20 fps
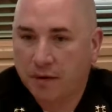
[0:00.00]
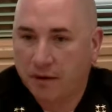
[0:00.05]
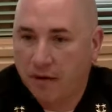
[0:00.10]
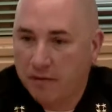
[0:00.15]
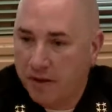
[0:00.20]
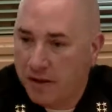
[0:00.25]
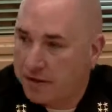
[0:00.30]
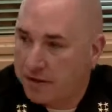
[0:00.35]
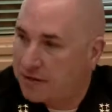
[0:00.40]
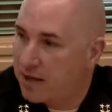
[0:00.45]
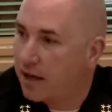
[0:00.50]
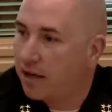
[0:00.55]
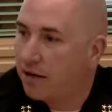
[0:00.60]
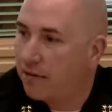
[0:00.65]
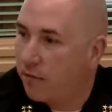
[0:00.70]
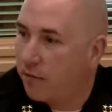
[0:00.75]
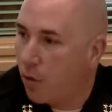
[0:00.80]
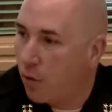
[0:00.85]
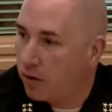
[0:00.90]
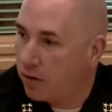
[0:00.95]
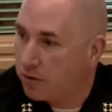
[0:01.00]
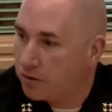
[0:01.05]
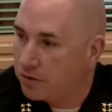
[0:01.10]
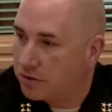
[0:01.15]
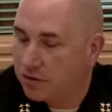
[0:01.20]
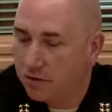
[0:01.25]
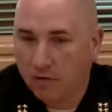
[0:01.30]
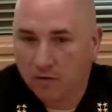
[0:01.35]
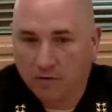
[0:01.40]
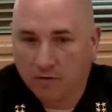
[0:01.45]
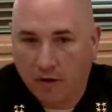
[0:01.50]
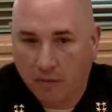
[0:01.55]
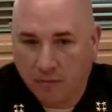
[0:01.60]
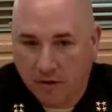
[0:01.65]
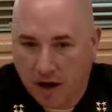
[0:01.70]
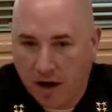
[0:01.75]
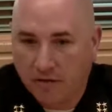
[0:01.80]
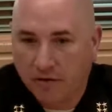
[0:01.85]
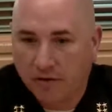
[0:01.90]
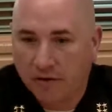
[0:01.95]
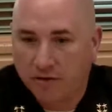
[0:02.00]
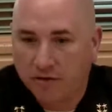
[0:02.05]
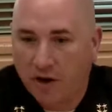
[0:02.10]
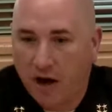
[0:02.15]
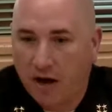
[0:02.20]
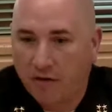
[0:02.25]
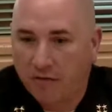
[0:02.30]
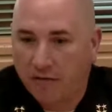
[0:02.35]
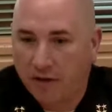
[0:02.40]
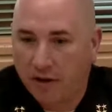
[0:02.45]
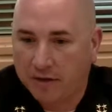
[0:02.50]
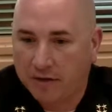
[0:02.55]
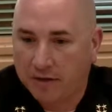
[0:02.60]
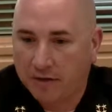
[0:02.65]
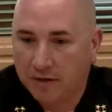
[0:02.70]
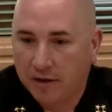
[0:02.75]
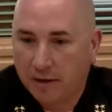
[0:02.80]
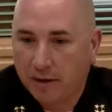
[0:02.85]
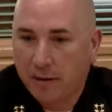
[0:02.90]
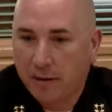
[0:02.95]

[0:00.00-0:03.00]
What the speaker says: of the executive orders from the governor's office,